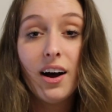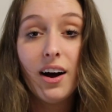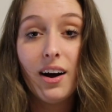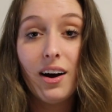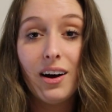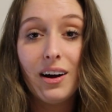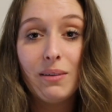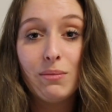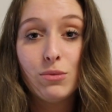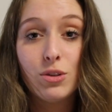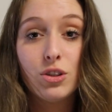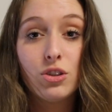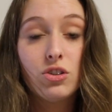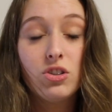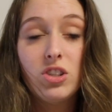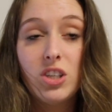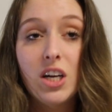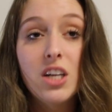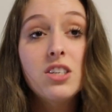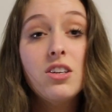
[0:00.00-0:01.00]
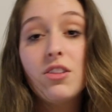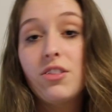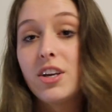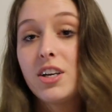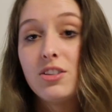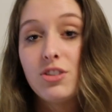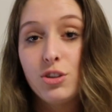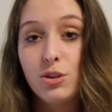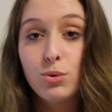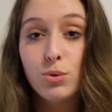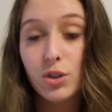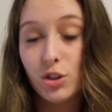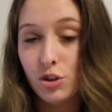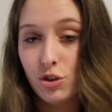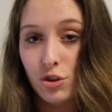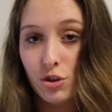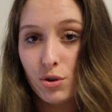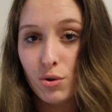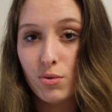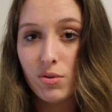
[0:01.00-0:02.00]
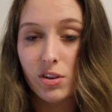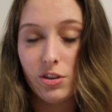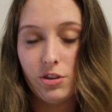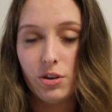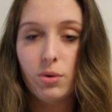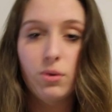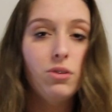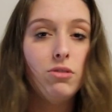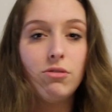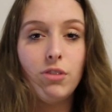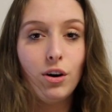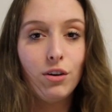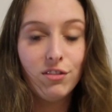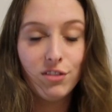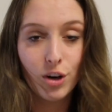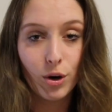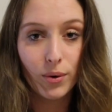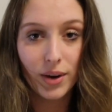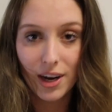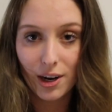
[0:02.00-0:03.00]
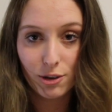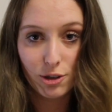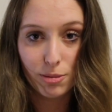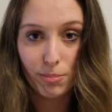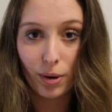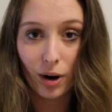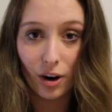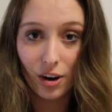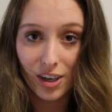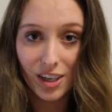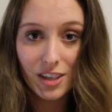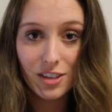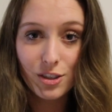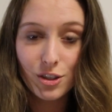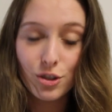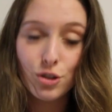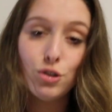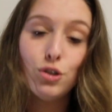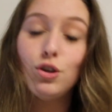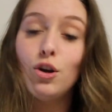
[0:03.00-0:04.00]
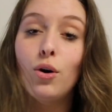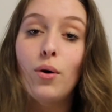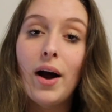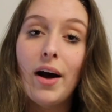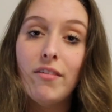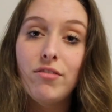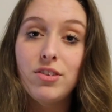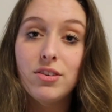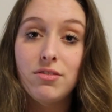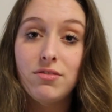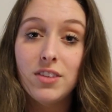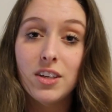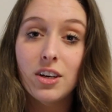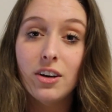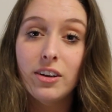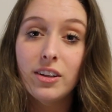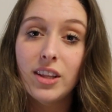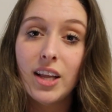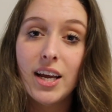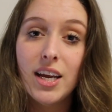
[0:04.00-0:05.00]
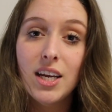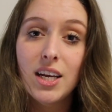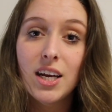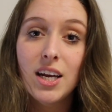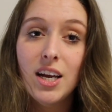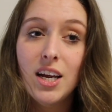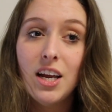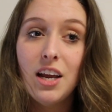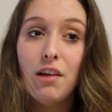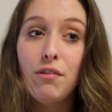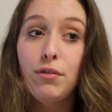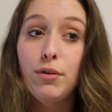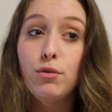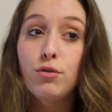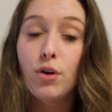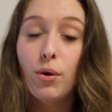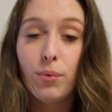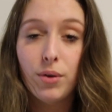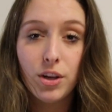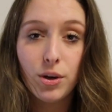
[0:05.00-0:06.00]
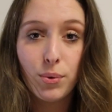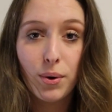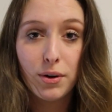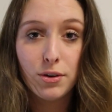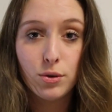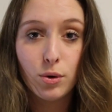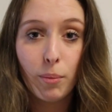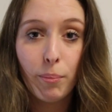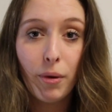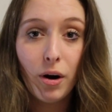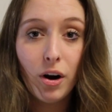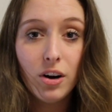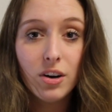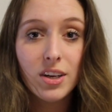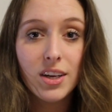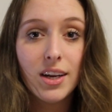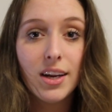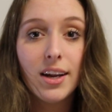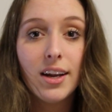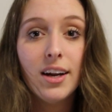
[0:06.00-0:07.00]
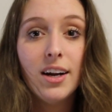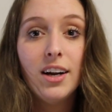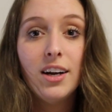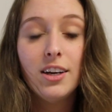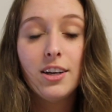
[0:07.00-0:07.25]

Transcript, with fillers: Um, there's tons of things that you can do that don't involve going out to parties, so you don't have to feel like if you don't want to go out to a party,